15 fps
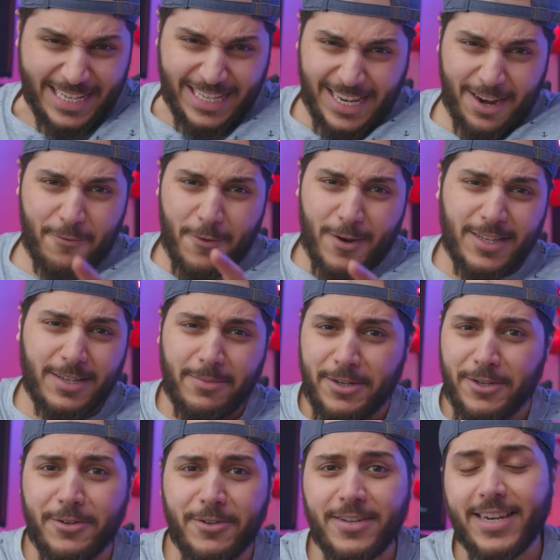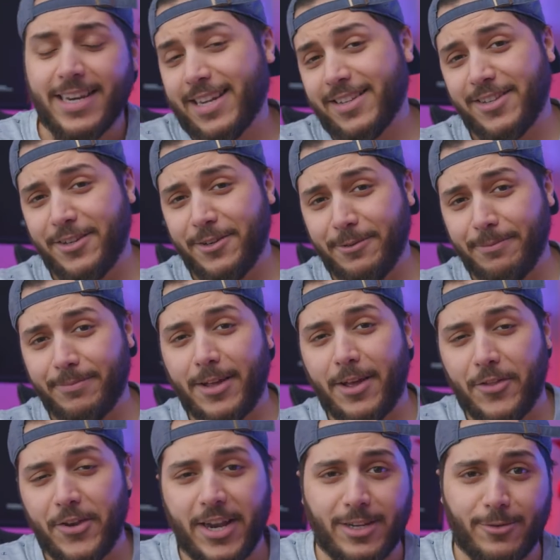Stay frosty, my dudes, and I'll see you
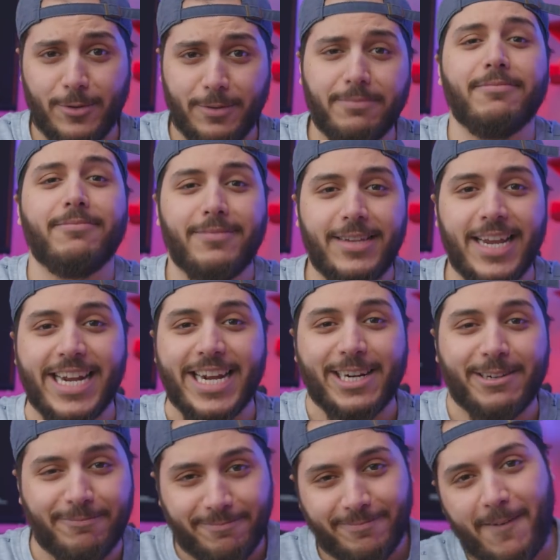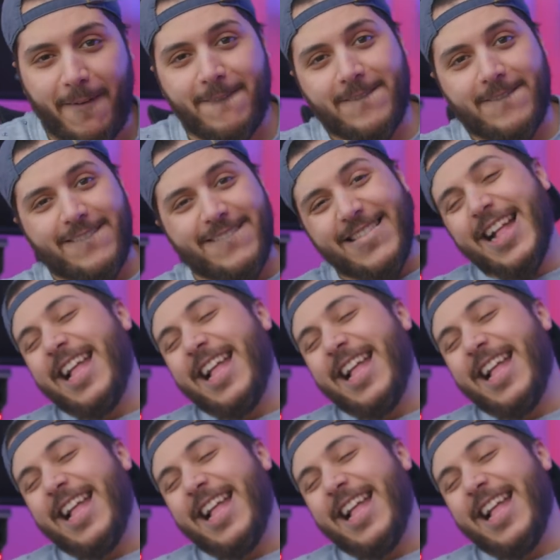on the next one. Take care.